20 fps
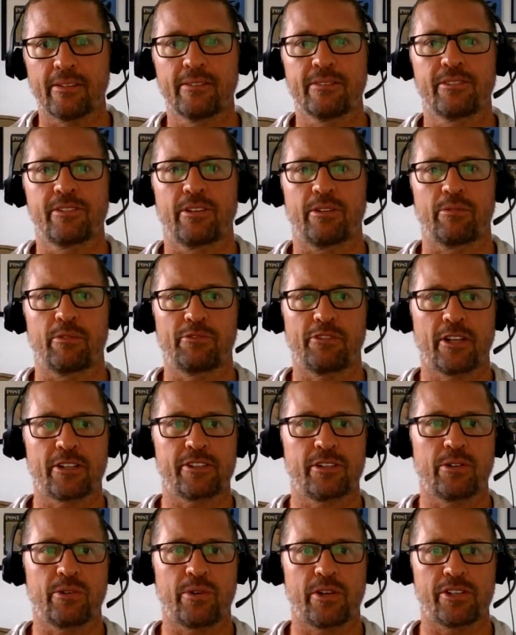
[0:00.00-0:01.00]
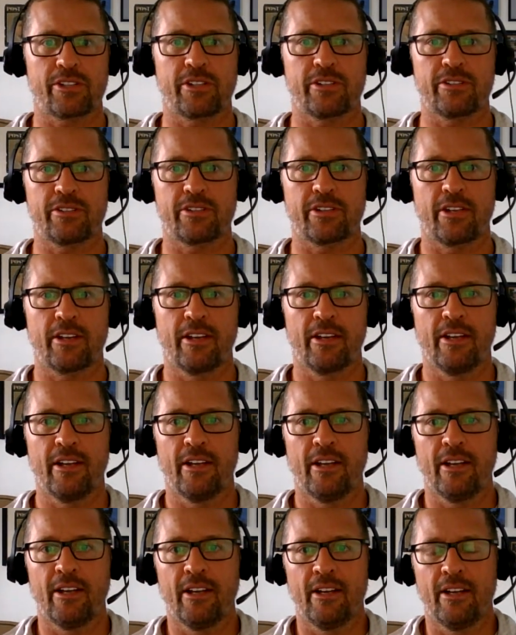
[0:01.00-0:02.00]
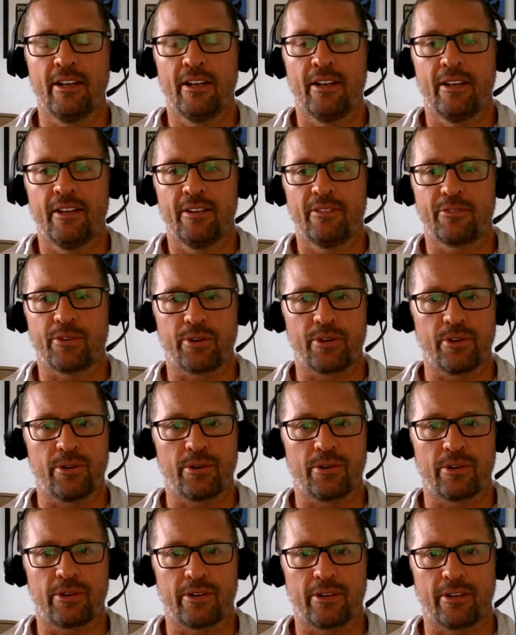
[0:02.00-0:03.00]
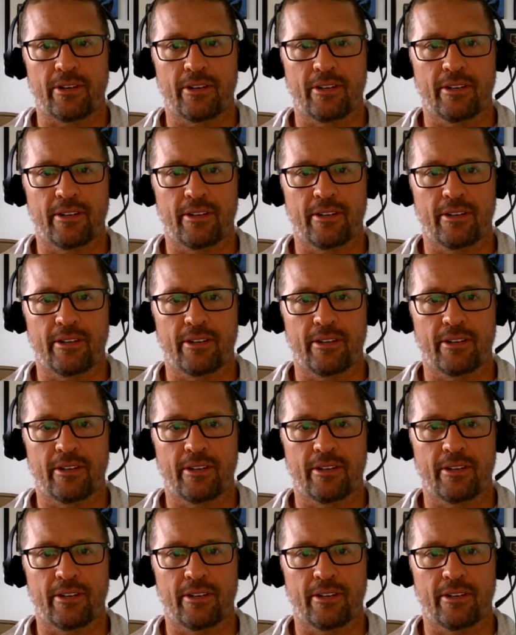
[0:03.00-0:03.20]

So the reflection questions for your